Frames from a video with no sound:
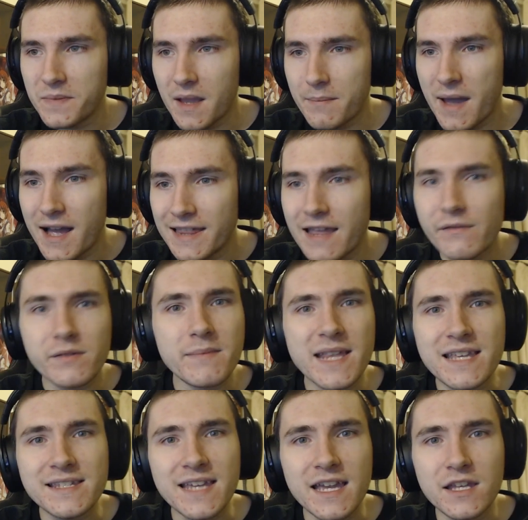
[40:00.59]
about 11
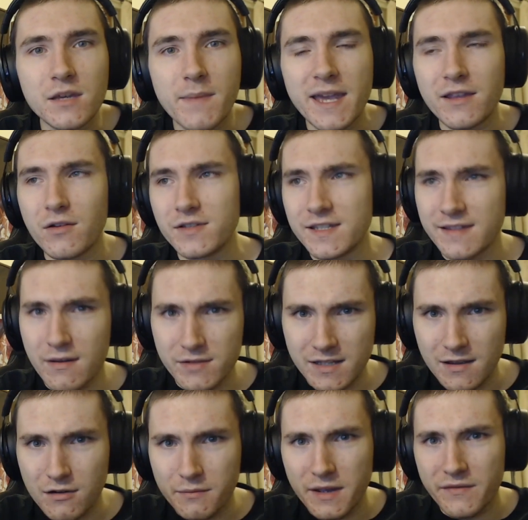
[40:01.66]
minutes in you may notice there was a
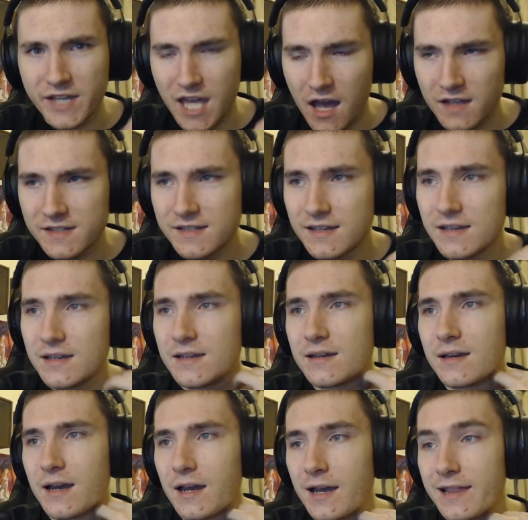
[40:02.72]
little bit of a cut
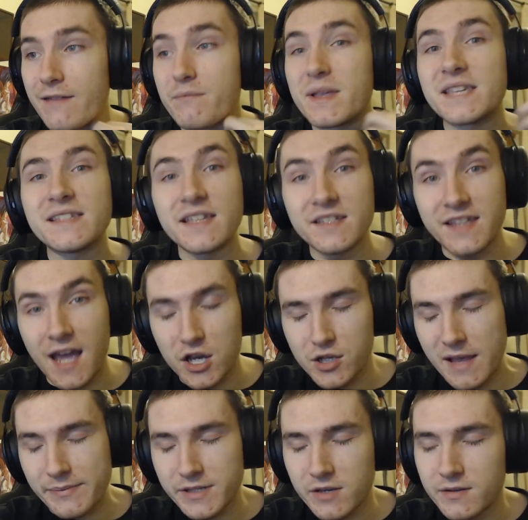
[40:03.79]
uh, 11 minutes into the actual
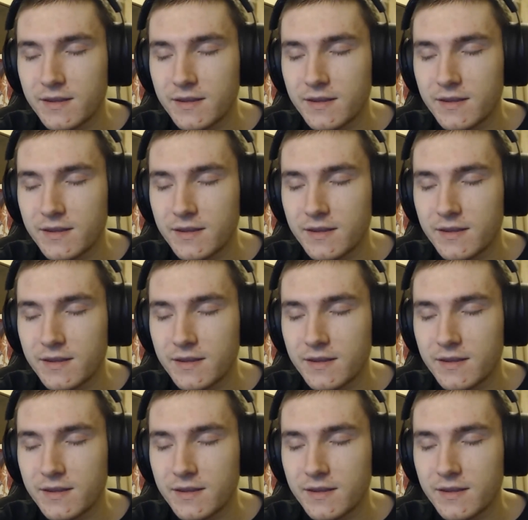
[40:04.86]
episode.